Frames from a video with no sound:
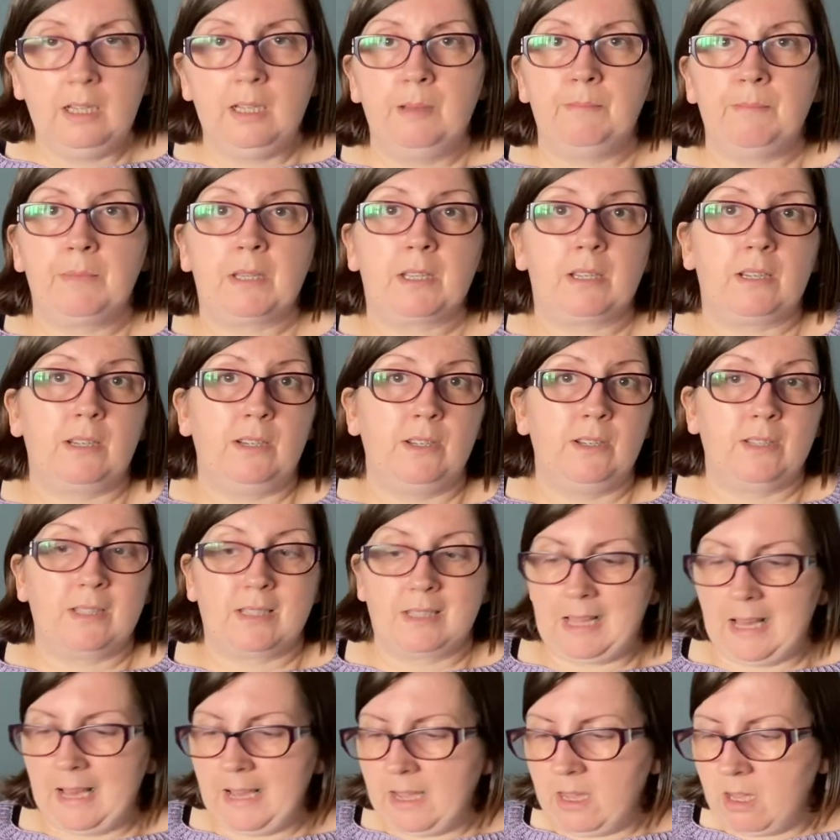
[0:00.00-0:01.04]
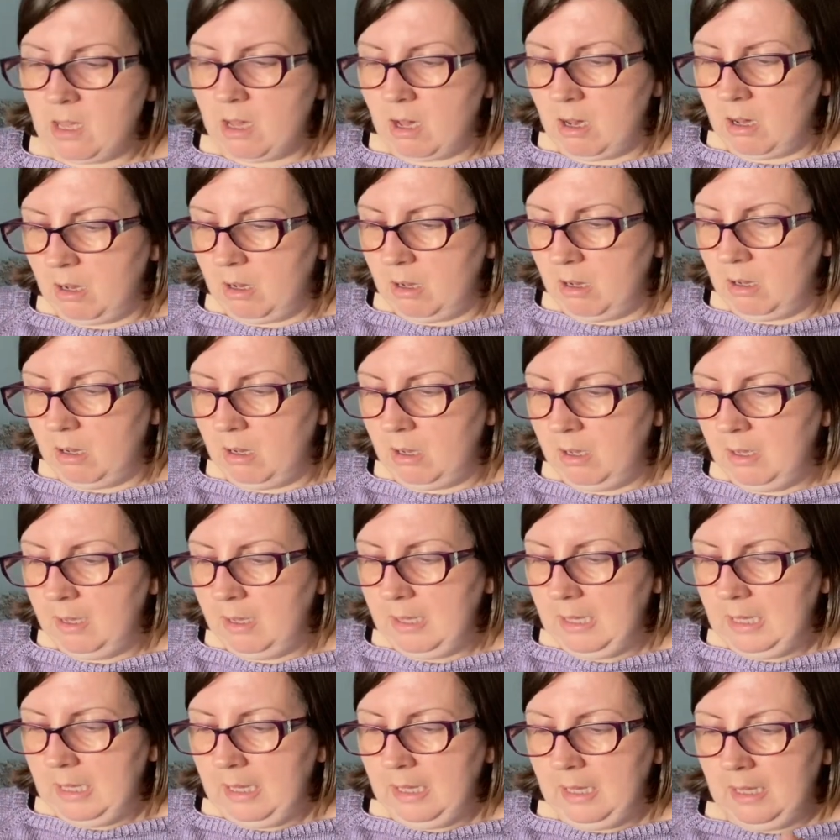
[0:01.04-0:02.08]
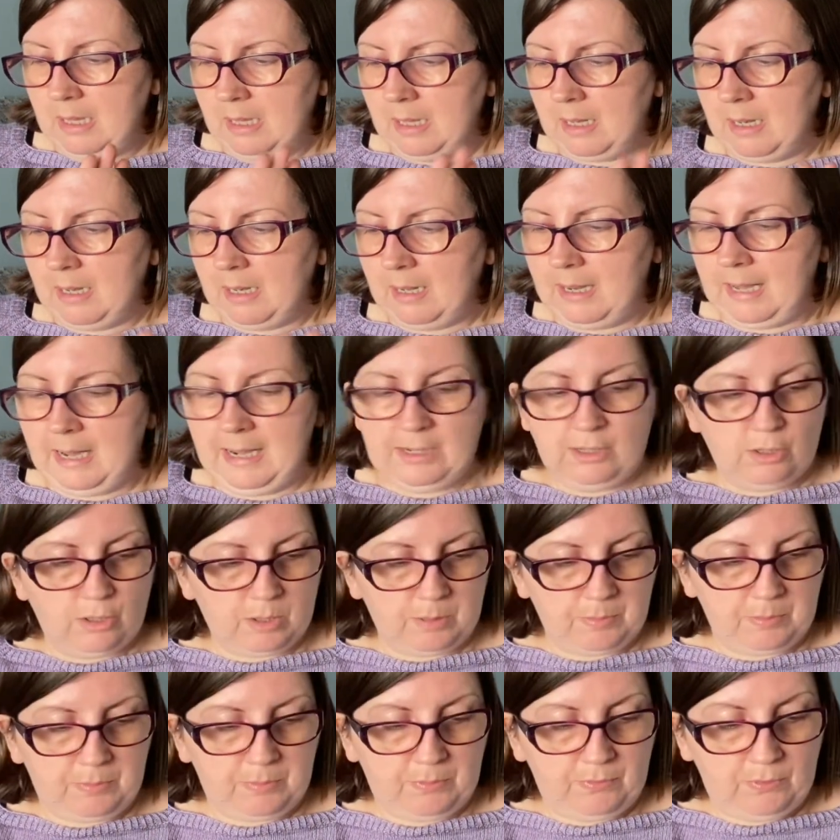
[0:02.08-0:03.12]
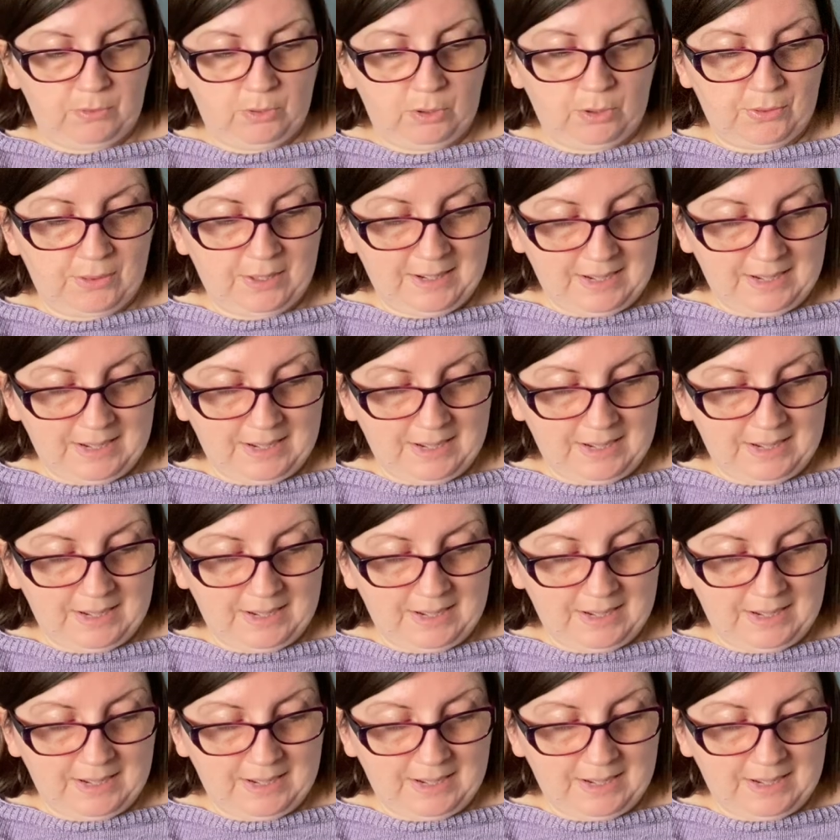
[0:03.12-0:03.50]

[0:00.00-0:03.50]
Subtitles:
because they are lined up for the